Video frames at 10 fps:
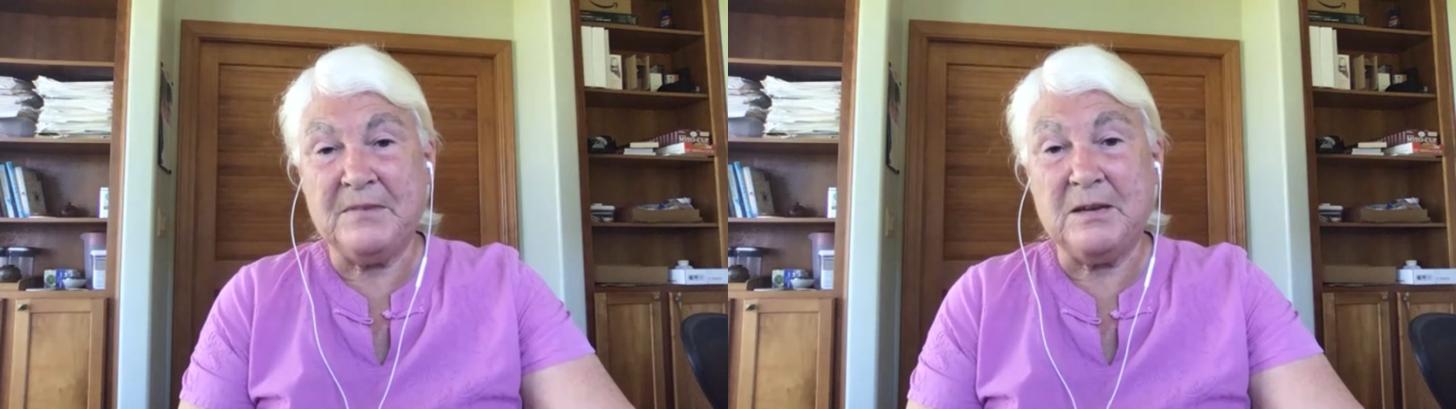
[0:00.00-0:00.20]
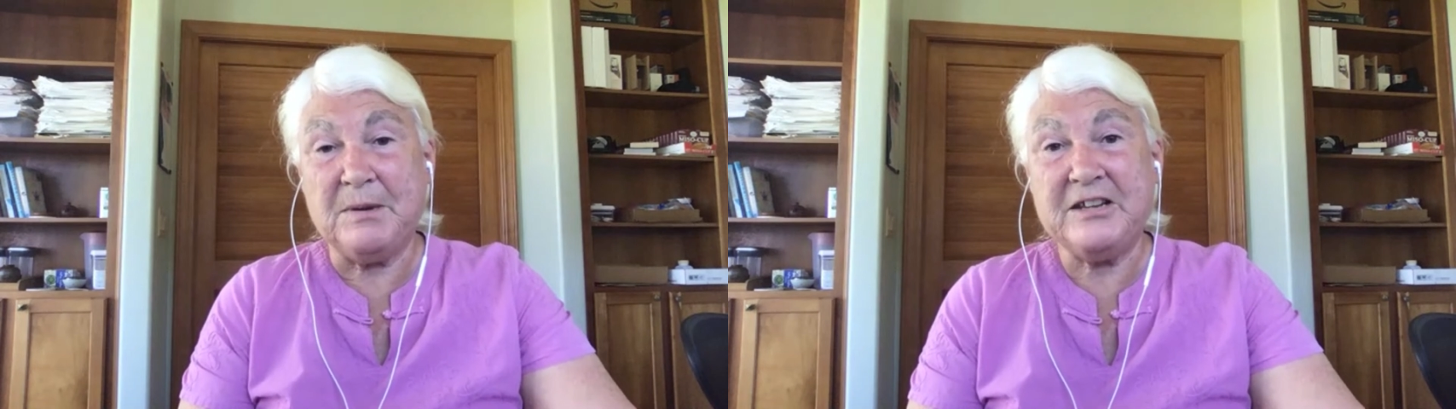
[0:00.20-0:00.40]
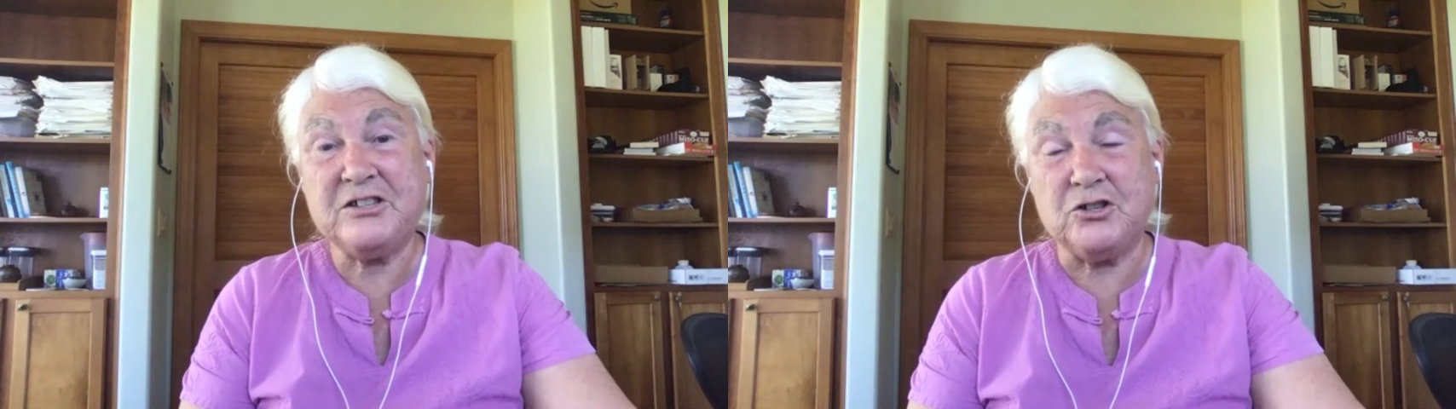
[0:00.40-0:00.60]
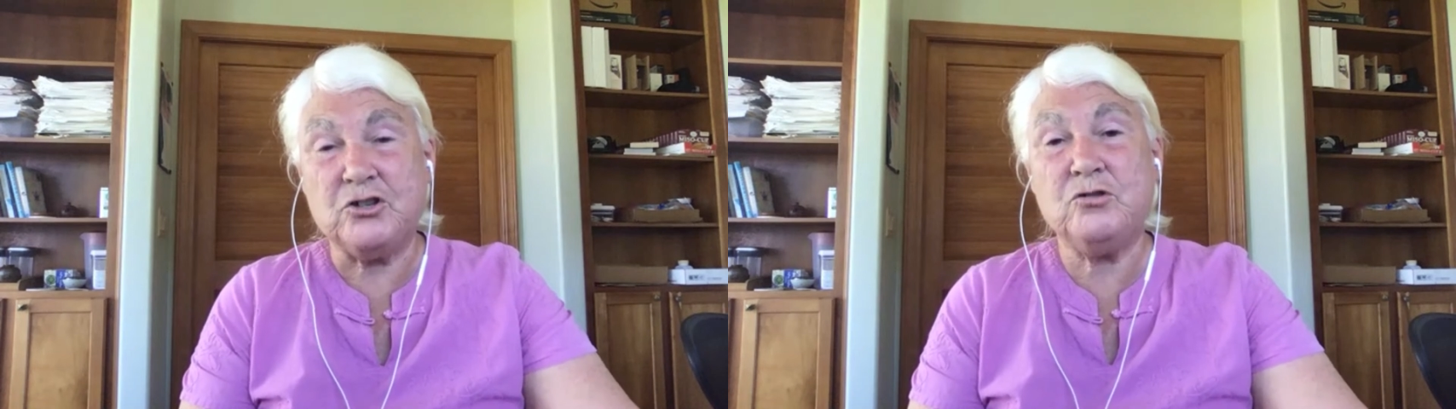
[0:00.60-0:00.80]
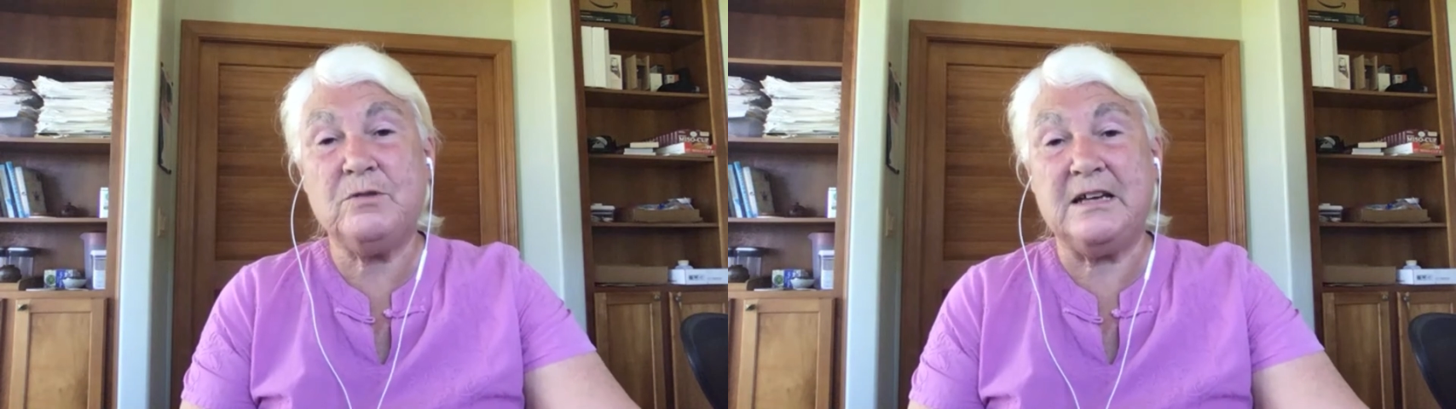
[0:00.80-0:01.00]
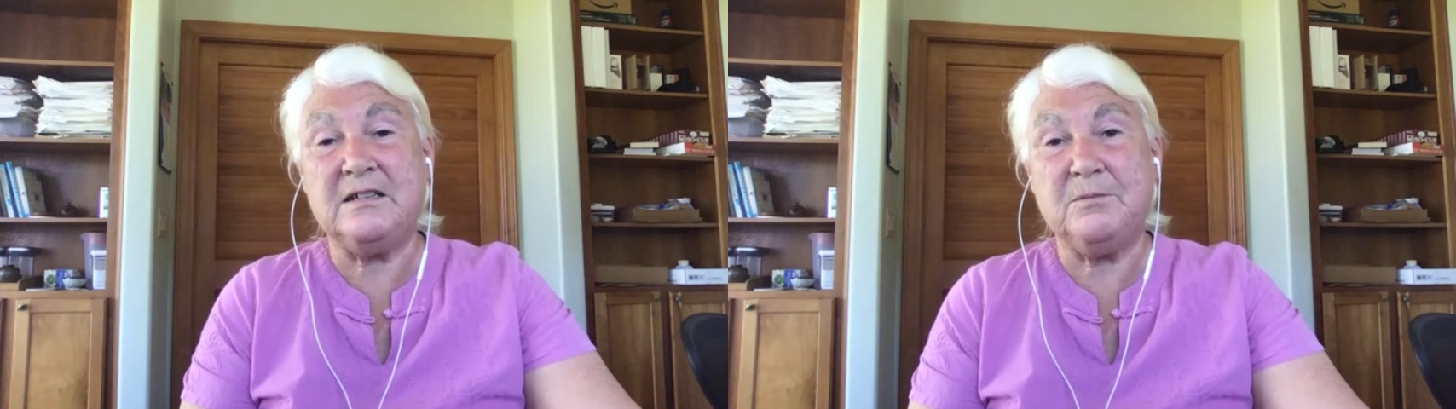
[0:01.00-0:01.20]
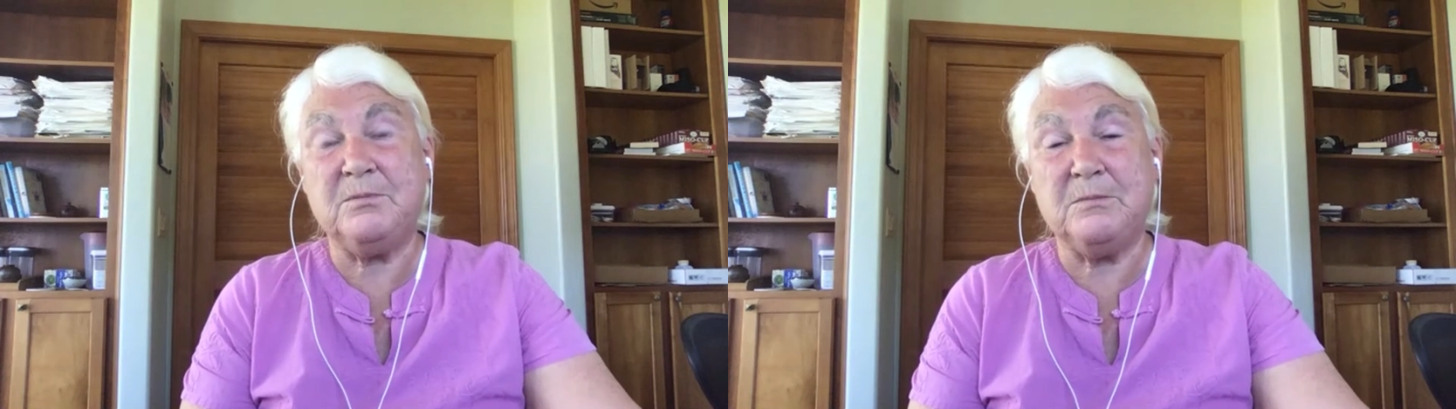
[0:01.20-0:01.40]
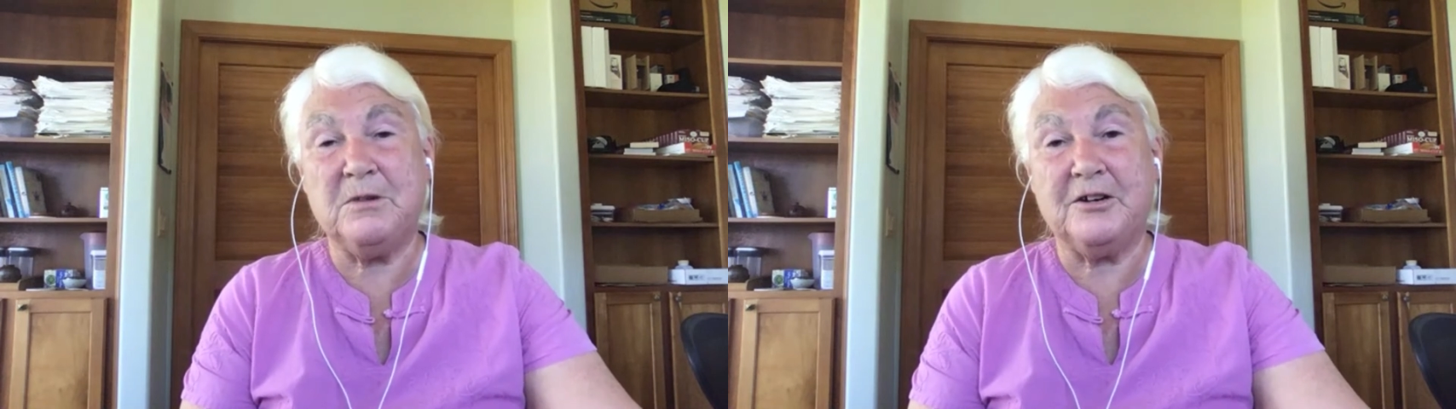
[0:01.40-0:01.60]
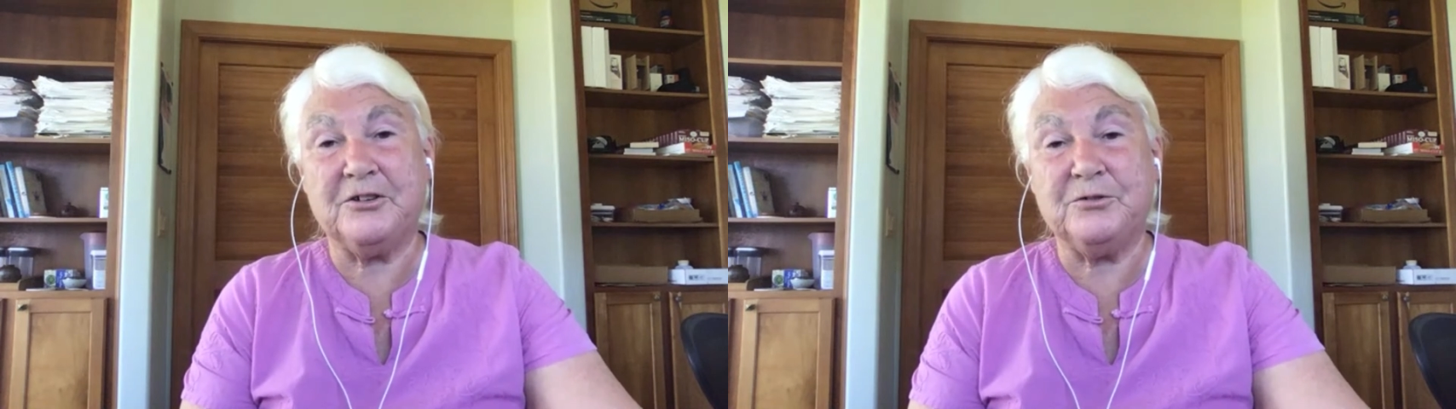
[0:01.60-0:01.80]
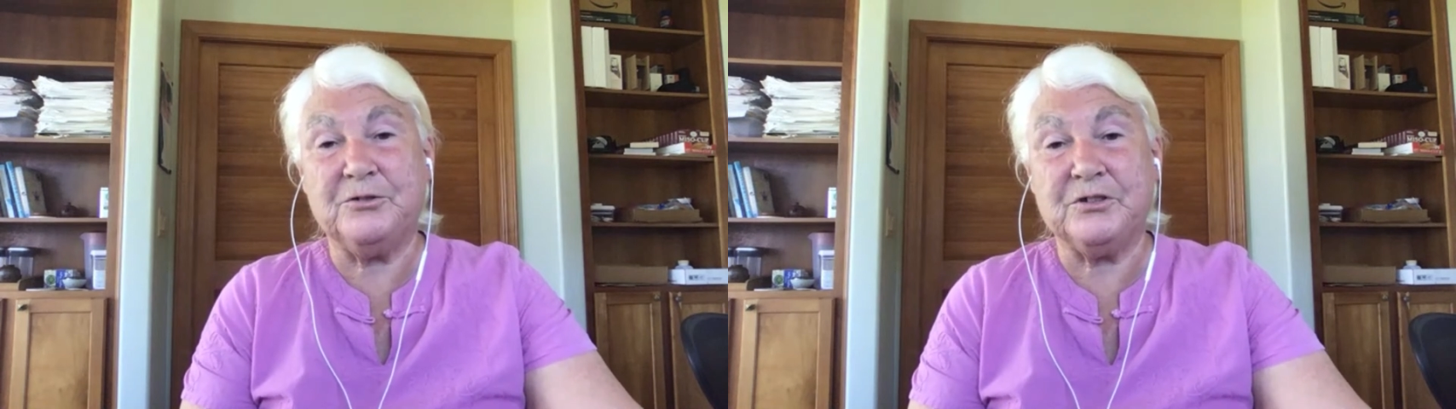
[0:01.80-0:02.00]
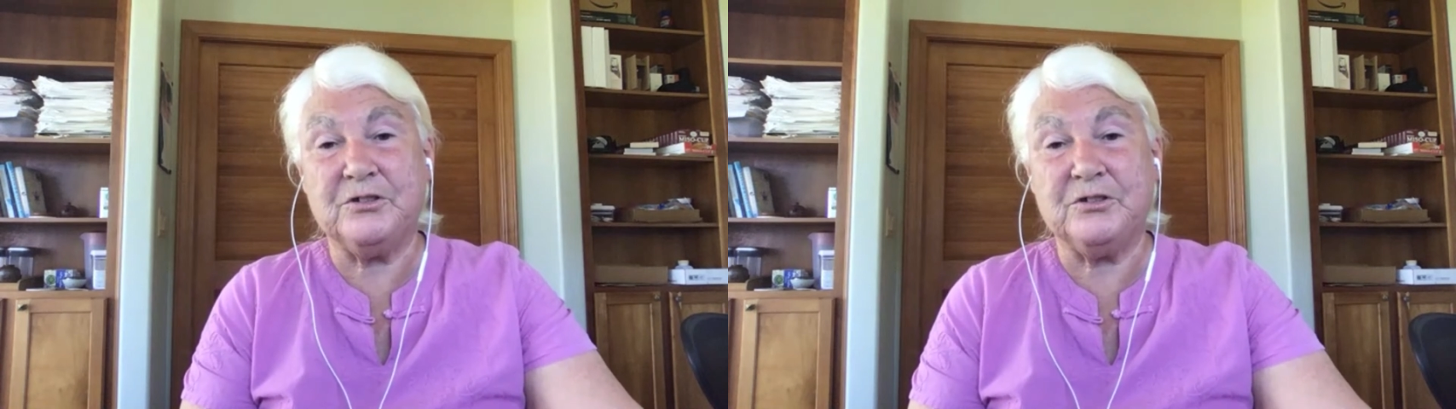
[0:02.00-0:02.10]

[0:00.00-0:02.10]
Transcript: It binds to two ATP molecules